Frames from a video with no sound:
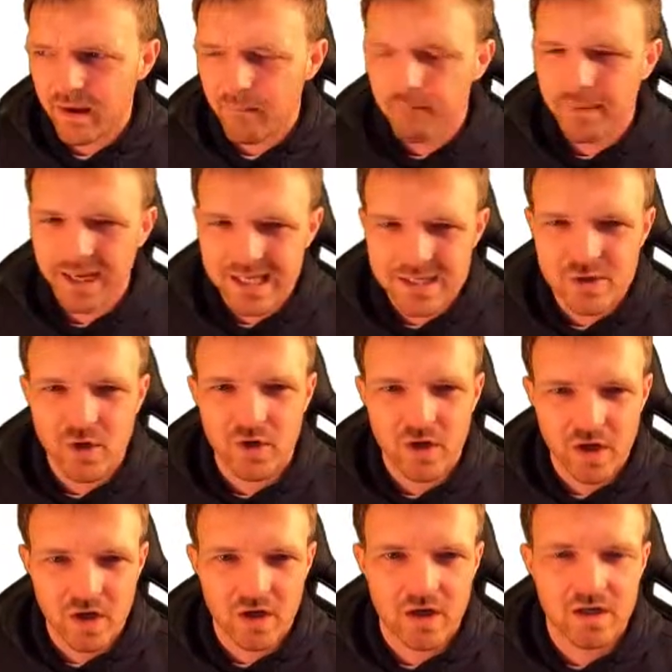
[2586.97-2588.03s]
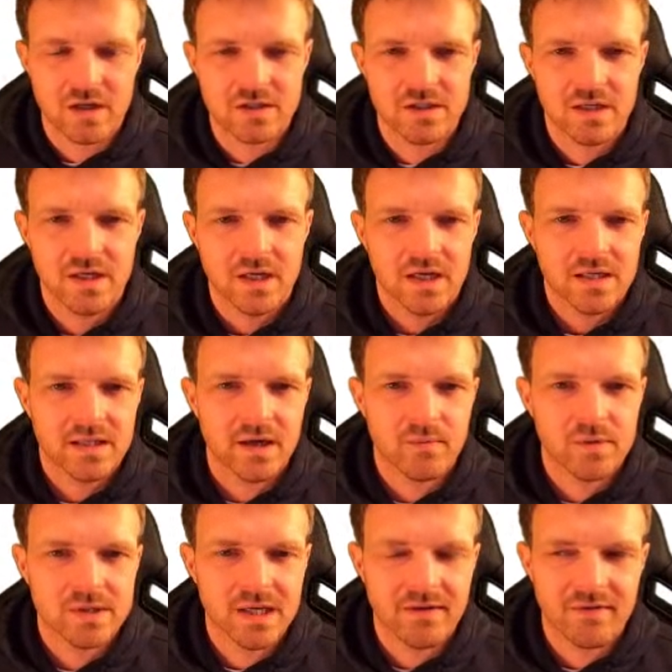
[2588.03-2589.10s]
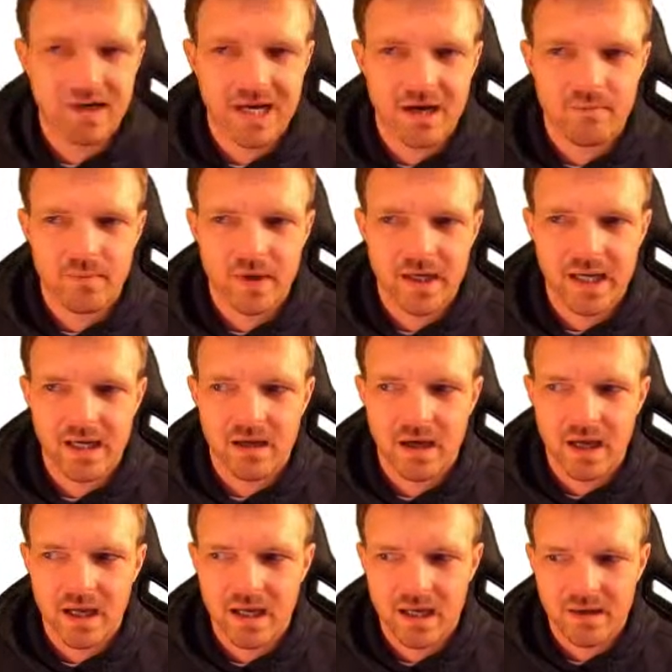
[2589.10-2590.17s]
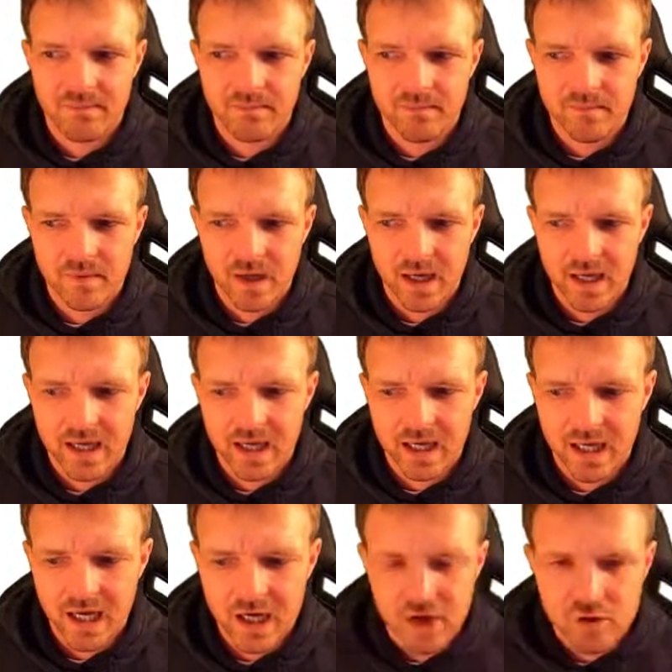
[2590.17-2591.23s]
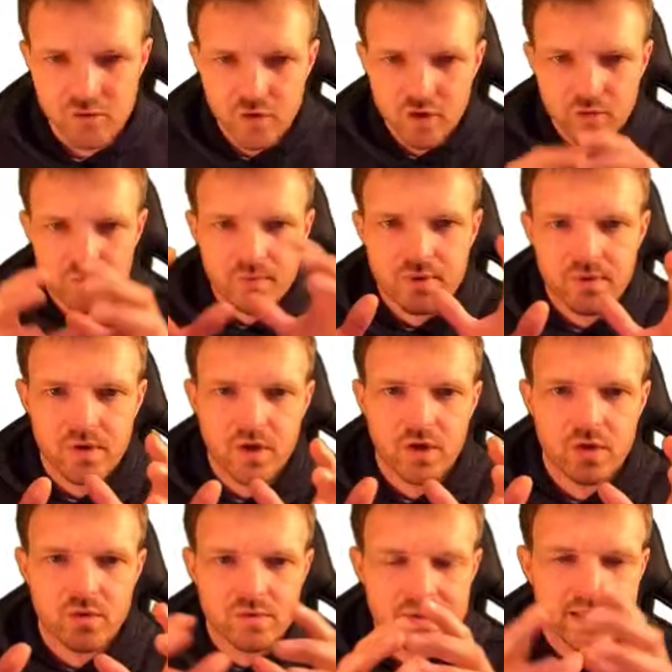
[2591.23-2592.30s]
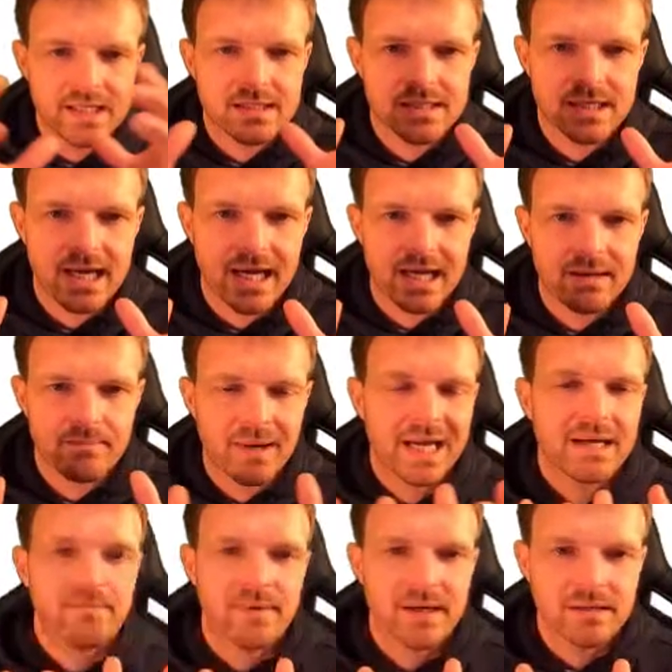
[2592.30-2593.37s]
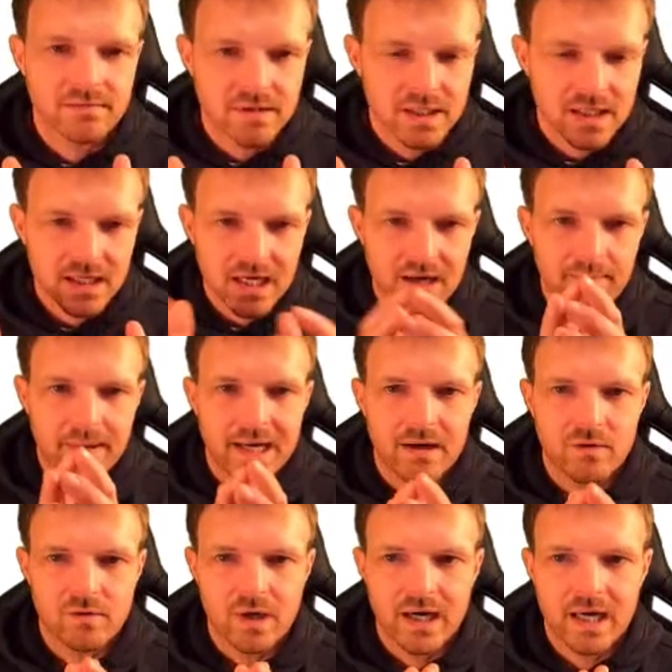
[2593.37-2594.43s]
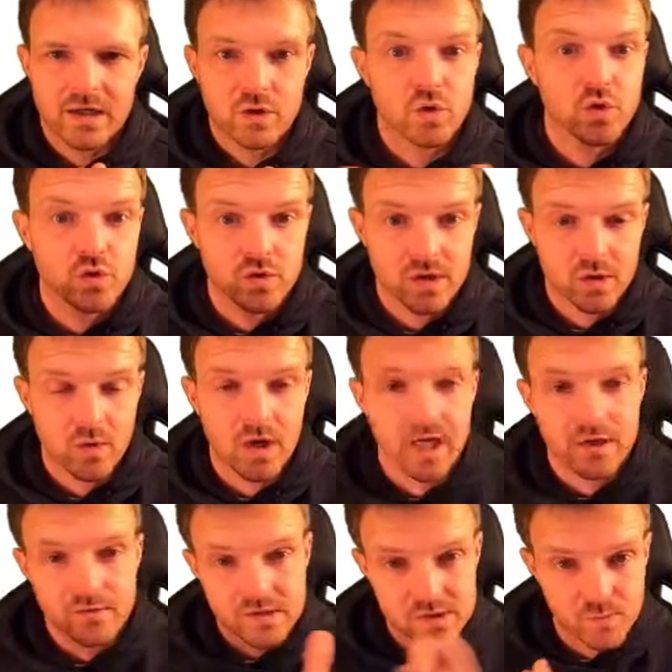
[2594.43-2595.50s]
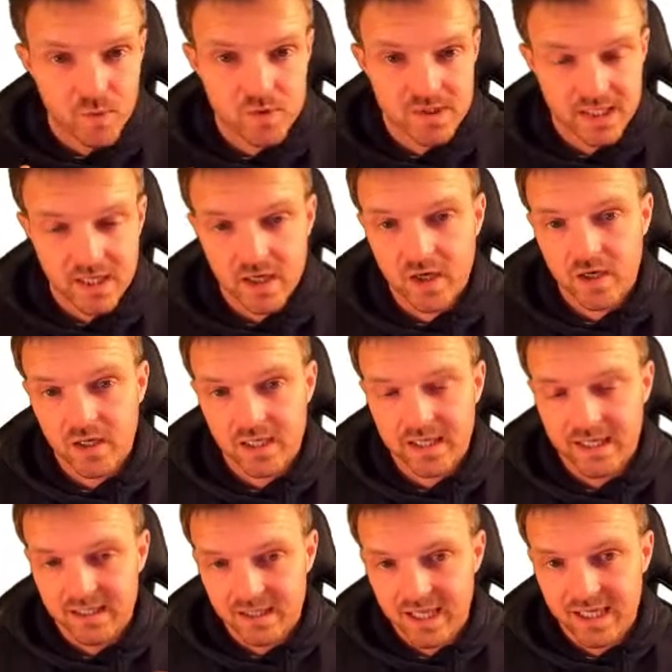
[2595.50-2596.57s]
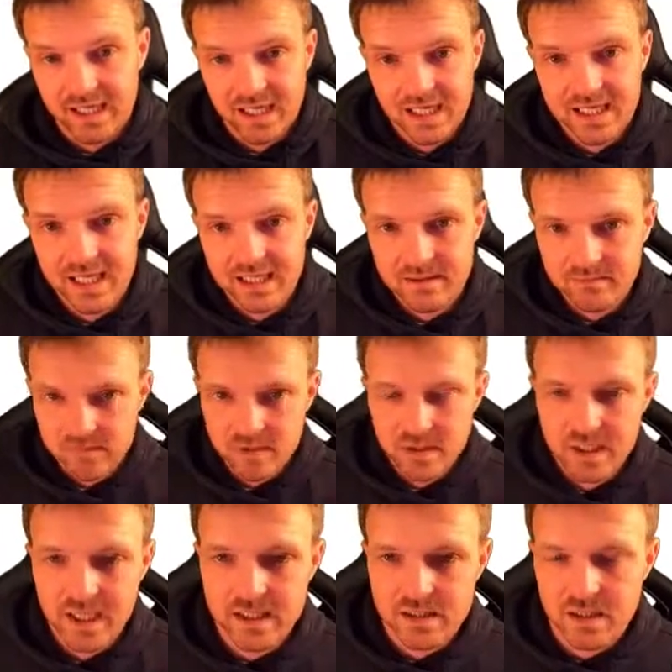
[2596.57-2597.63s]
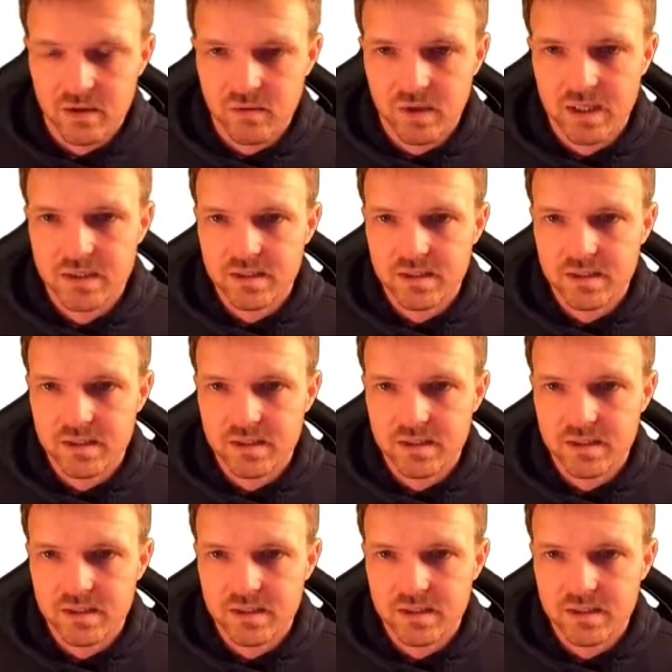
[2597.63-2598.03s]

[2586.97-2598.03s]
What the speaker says: based on a card that was given out by a group who did a paper about cauda equina and spotting it early in clinic. Okay, so